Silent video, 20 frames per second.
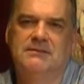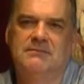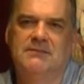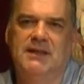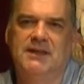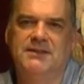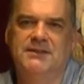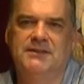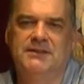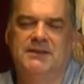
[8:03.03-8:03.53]

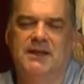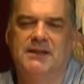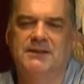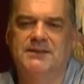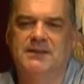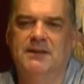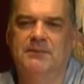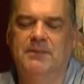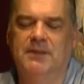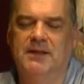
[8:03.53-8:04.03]
tasted that
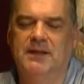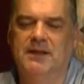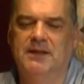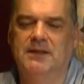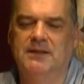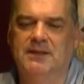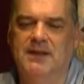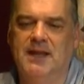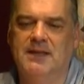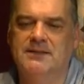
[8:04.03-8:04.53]
same thing
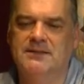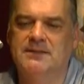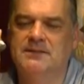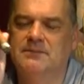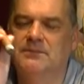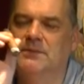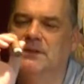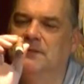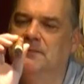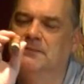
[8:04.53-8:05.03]
and gets
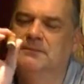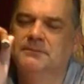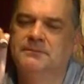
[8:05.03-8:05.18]
it, but